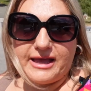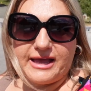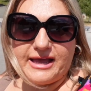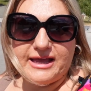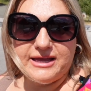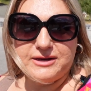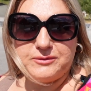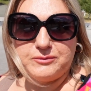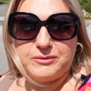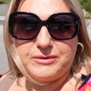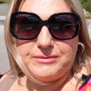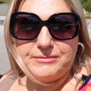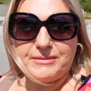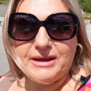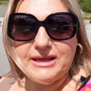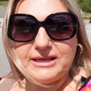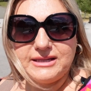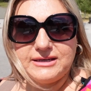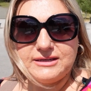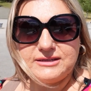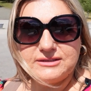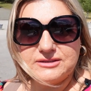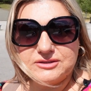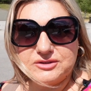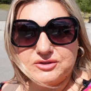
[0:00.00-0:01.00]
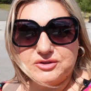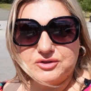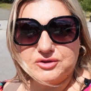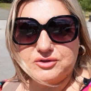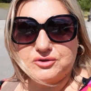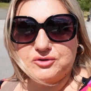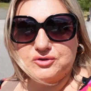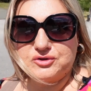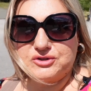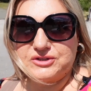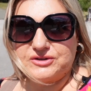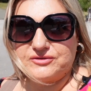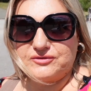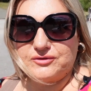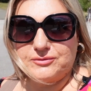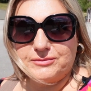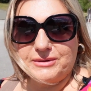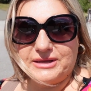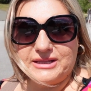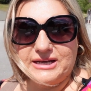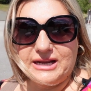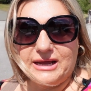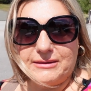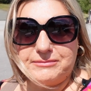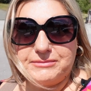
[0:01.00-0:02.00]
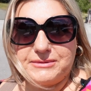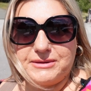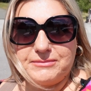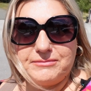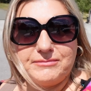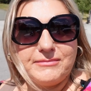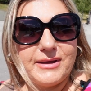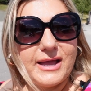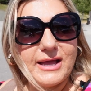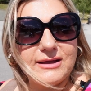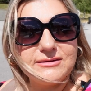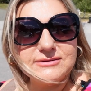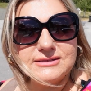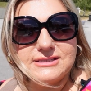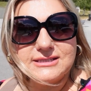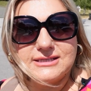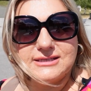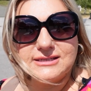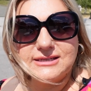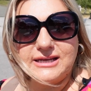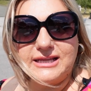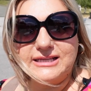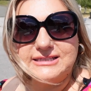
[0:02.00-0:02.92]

And we made it to Krushevo. We made up the mountain.